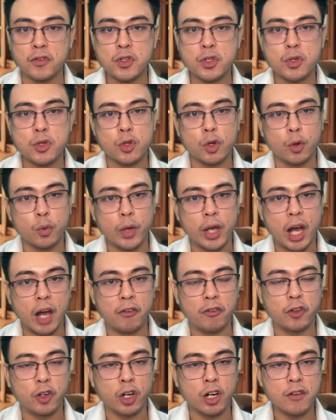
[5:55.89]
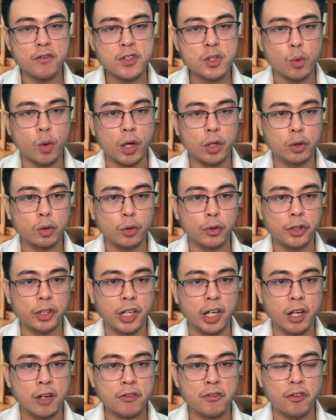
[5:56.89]
So we have curves 1, 2,
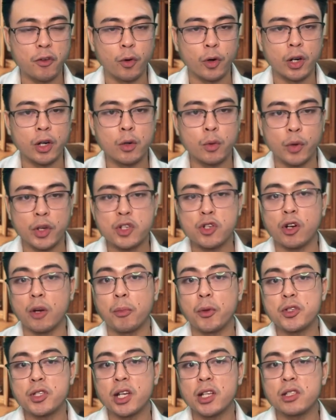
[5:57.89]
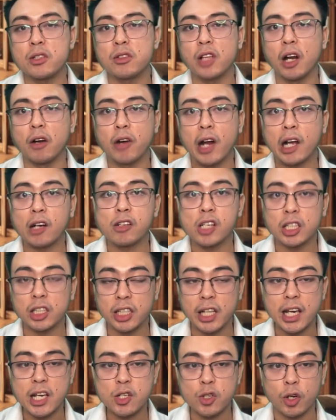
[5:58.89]
3, and 4, which represents direct
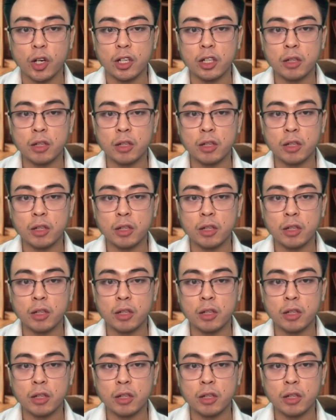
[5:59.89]
radiation